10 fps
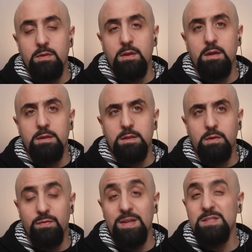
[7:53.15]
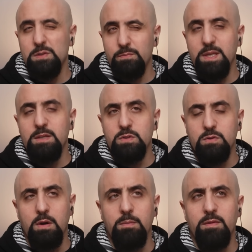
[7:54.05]
the defense
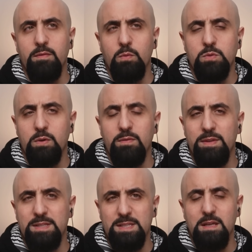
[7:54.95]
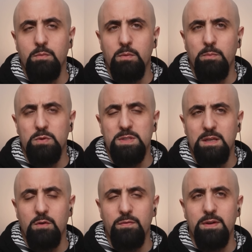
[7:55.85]
minister, I believe it was one of the most
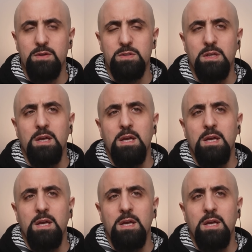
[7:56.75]
senior figures